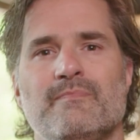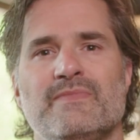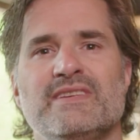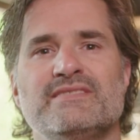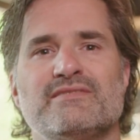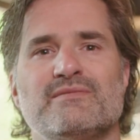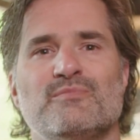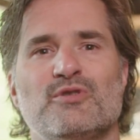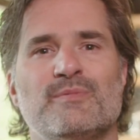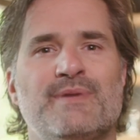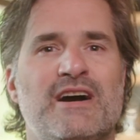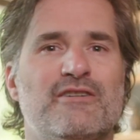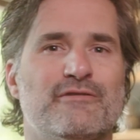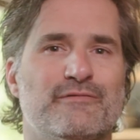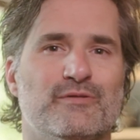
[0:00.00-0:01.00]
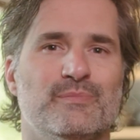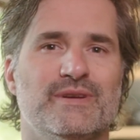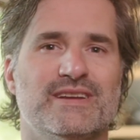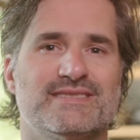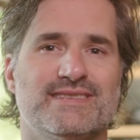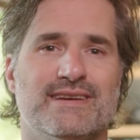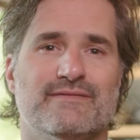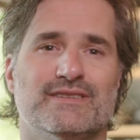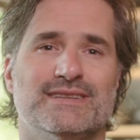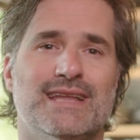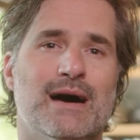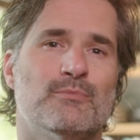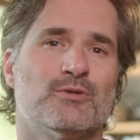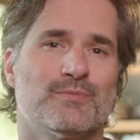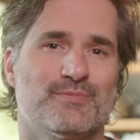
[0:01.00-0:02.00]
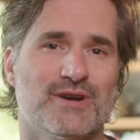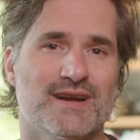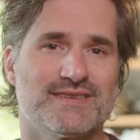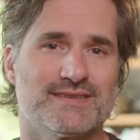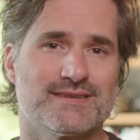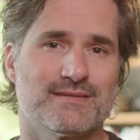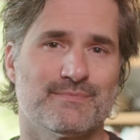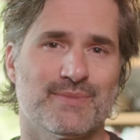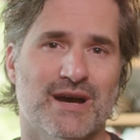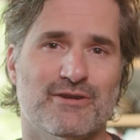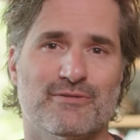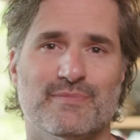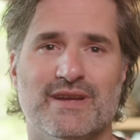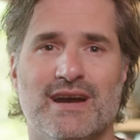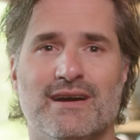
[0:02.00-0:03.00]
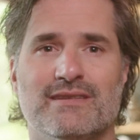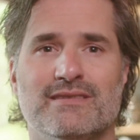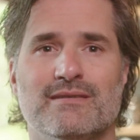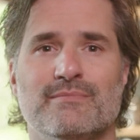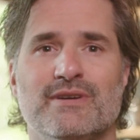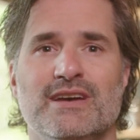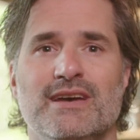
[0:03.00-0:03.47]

These are more powerful because they have a lot more processing power behind them,